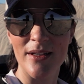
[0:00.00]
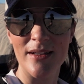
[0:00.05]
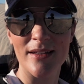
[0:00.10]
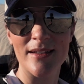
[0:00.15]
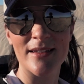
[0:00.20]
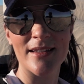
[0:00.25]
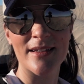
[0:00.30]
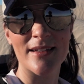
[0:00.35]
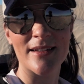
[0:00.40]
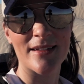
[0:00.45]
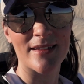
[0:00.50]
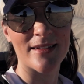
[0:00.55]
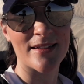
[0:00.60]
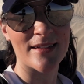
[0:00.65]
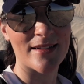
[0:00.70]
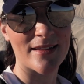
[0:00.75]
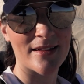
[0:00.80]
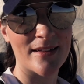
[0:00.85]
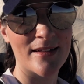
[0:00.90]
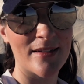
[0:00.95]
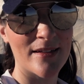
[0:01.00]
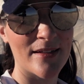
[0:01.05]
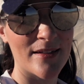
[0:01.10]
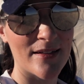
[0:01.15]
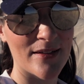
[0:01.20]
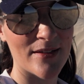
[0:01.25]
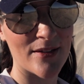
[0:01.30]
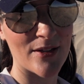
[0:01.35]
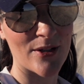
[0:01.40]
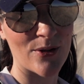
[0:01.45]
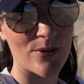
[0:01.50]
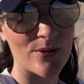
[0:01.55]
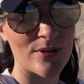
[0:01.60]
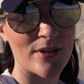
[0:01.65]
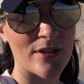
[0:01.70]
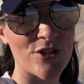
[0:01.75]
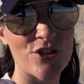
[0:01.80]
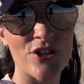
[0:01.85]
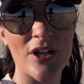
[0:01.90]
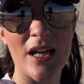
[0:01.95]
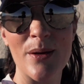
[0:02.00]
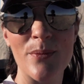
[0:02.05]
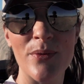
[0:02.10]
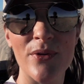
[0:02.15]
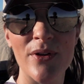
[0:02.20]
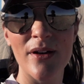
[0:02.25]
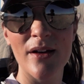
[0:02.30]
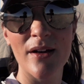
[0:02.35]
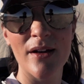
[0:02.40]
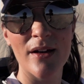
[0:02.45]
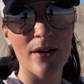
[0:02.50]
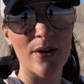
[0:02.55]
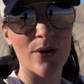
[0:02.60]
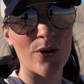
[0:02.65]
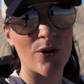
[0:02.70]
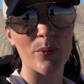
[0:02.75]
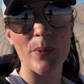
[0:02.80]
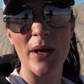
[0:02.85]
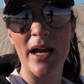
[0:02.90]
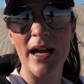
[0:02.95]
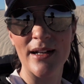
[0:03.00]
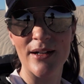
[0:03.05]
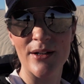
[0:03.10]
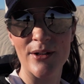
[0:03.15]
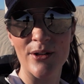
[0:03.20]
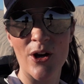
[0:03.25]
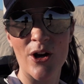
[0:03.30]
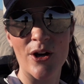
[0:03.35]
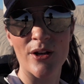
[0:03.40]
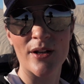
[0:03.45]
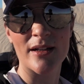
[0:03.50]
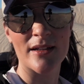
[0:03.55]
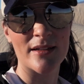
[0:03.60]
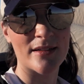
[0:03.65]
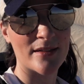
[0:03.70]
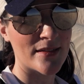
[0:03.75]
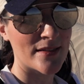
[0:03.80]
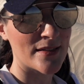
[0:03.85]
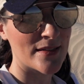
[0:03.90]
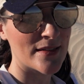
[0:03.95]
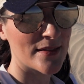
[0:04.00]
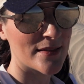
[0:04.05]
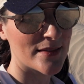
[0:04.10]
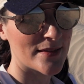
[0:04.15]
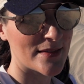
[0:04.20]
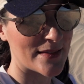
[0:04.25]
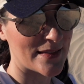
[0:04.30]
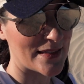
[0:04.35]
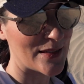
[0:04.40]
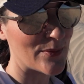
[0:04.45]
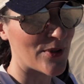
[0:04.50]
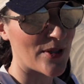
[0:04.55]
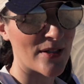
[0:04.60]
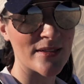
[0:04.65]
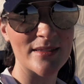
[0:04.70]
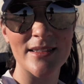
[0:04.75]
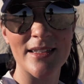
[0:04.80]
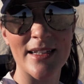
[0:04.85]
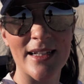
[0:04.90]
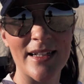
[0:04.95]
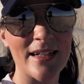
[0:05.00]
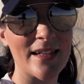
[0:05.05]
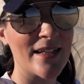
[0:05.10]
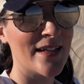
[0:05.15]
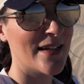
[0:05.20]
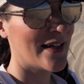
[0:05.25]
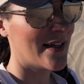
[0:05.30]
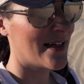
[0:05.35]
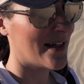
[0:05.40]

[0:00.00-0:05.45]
the the you know the shape or pattern on a zebra skin